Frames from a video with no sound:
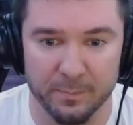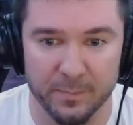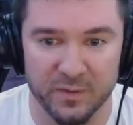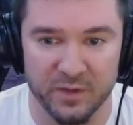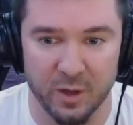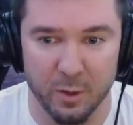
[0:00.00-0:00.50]

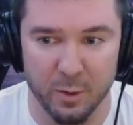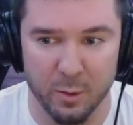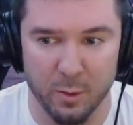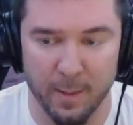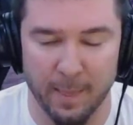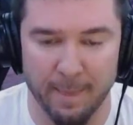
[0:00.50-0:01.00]

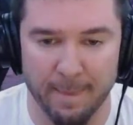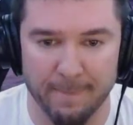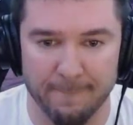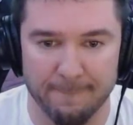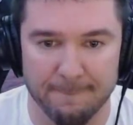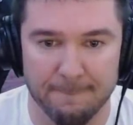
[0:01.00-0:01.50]
So
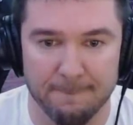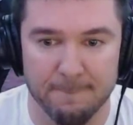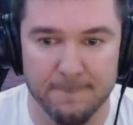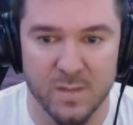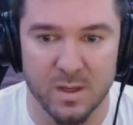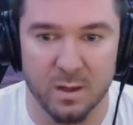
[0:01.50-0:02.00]

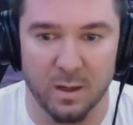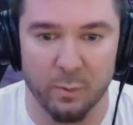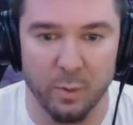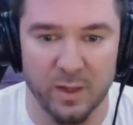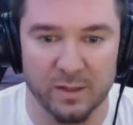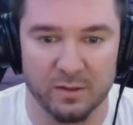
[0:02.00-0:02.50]
I
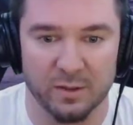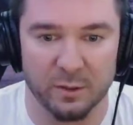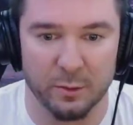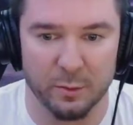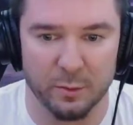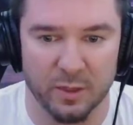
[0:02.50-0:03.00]
went
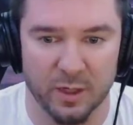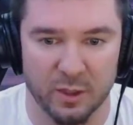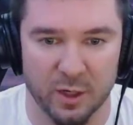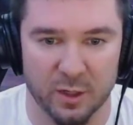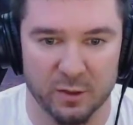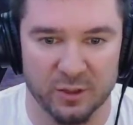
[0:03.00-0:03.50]
to the
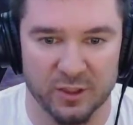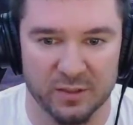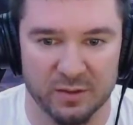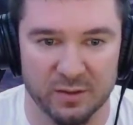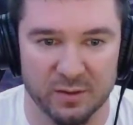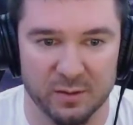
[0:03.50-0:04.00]

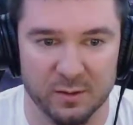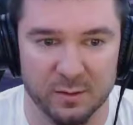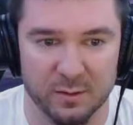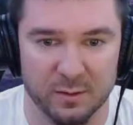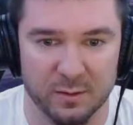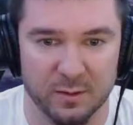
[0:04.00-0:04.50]
oncologist
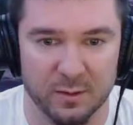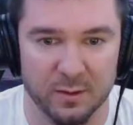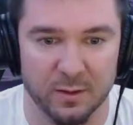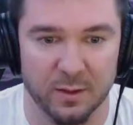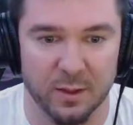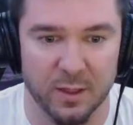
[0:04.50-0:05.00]

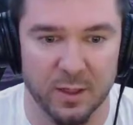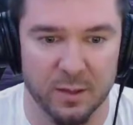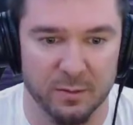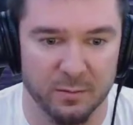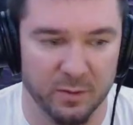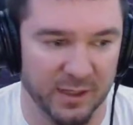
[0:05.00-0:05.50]

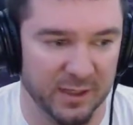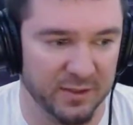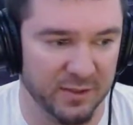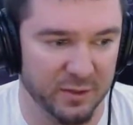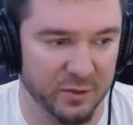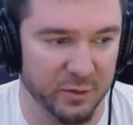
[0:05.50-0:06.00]
on, like I
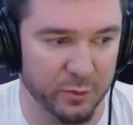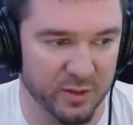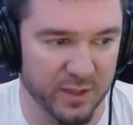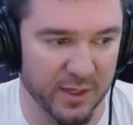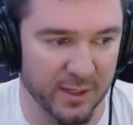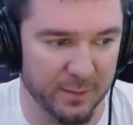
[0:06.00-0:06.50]
said,
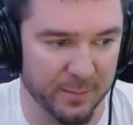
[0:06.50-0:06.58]
Tuesday.